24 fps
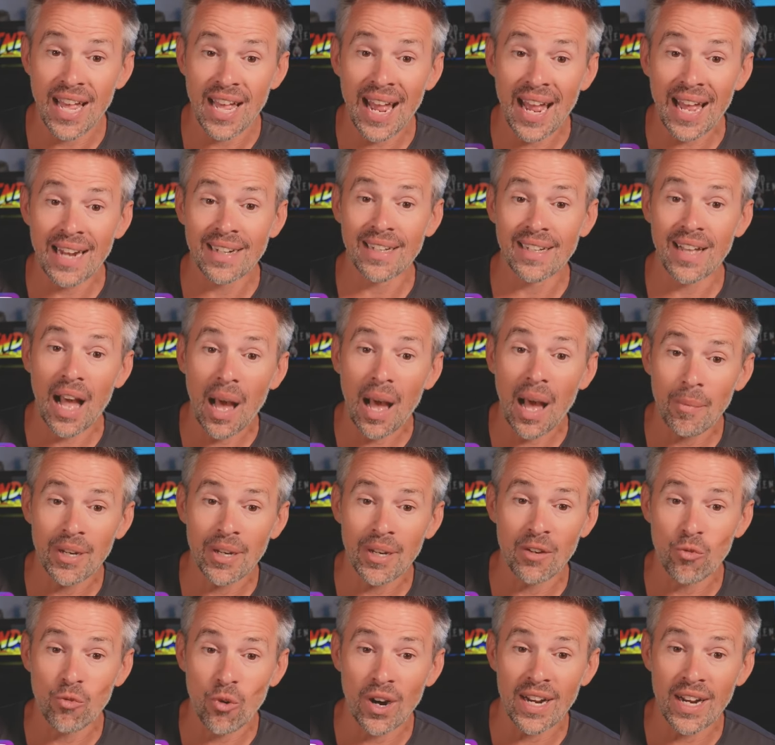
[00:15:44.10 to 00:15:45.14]
had
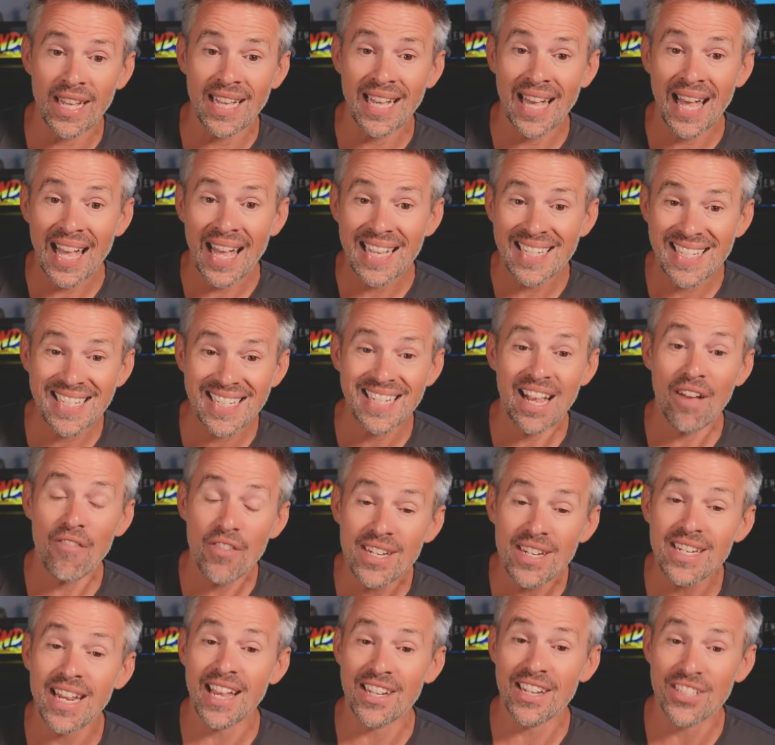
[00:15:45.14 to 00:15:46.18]
comedy running
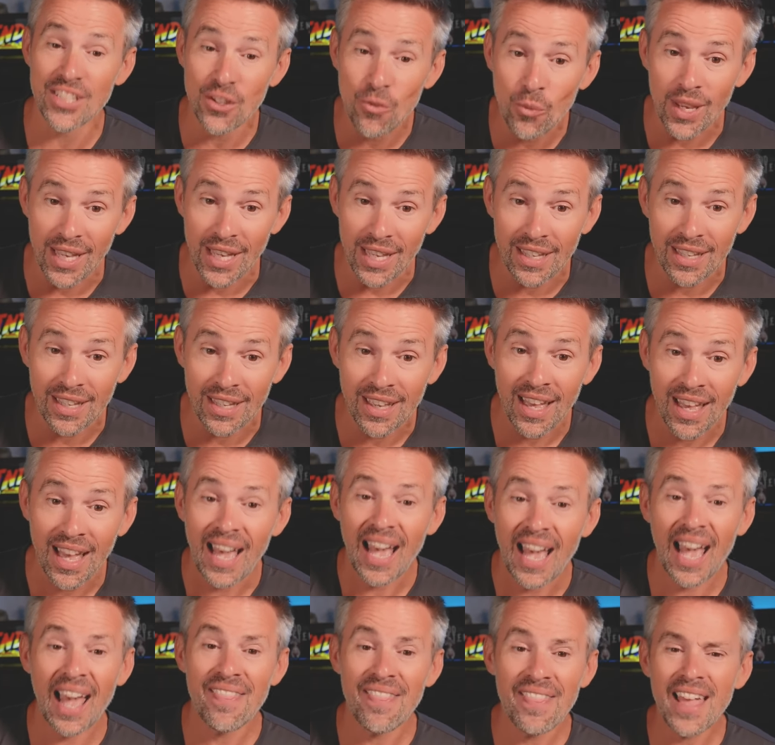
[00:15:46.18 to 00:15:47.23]
seven days a week.
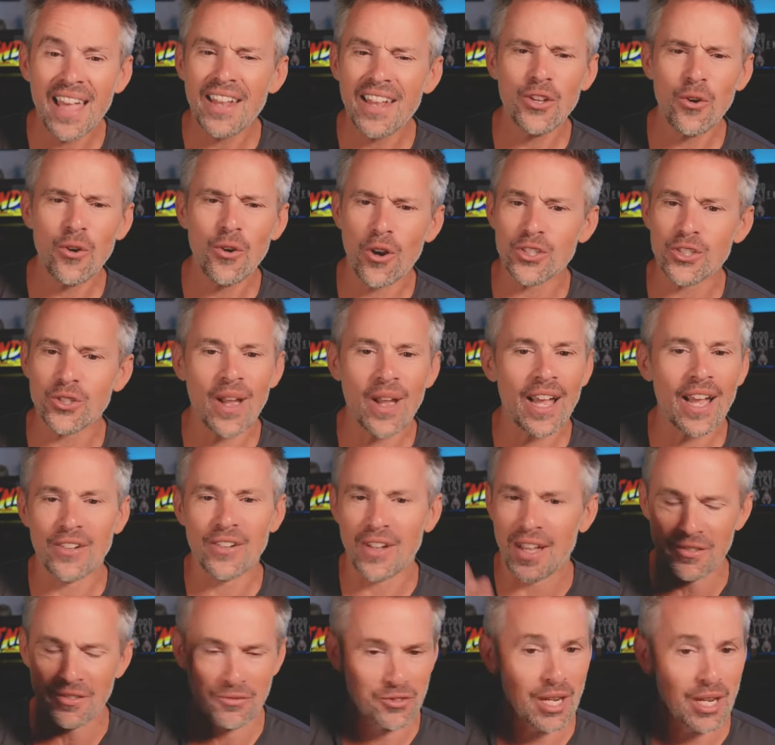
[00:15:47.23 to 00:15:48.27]
And then you also had,
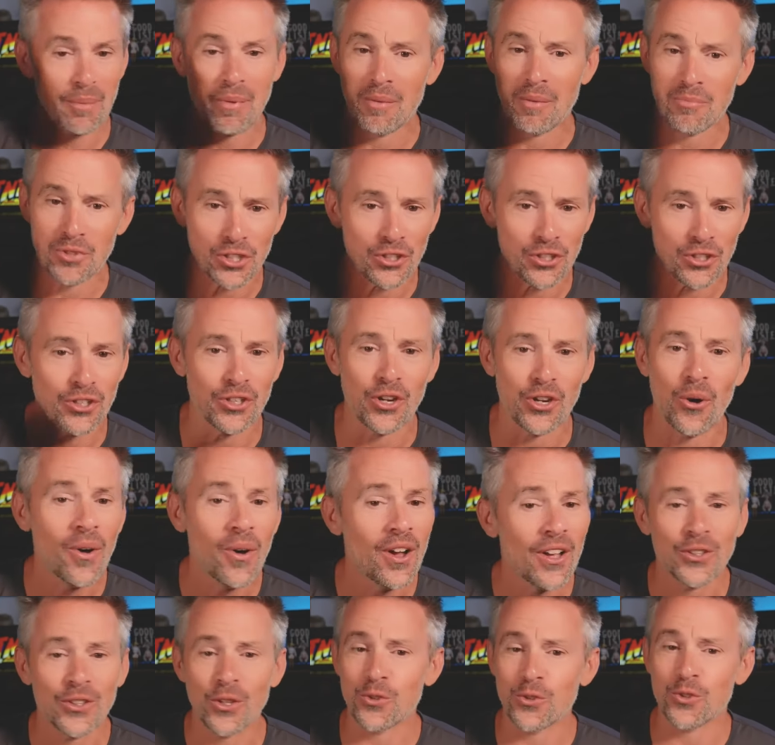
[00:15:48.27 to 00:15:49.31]
uh, Jamie, I'm sure you know,
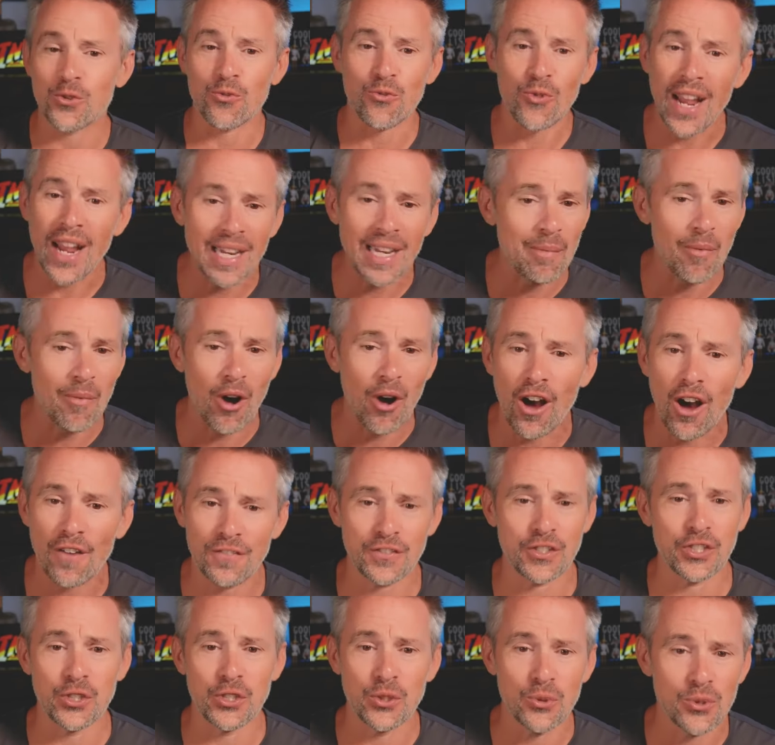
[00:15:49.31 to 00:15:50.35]
those random
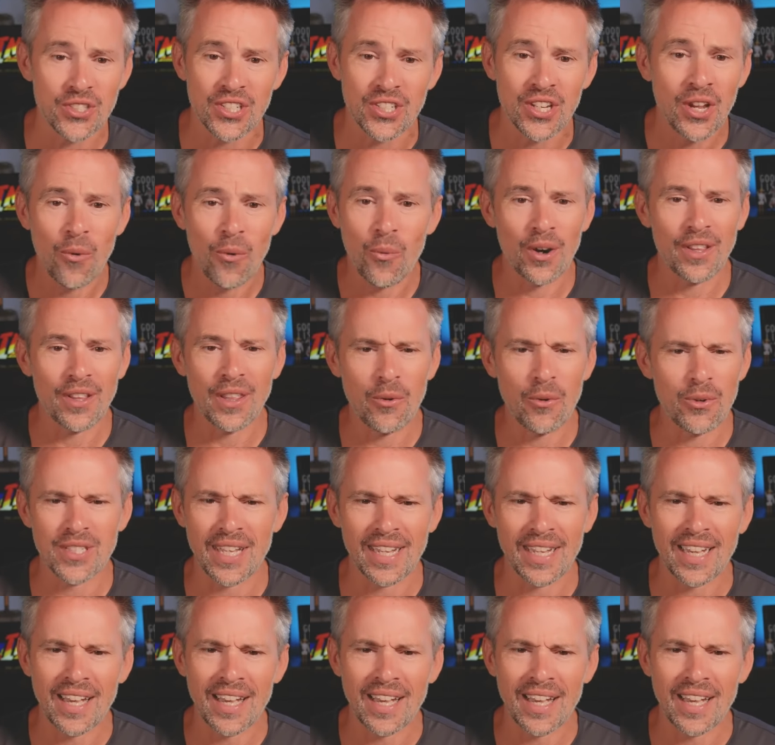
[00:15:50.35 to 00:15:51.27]
offshoots where there was like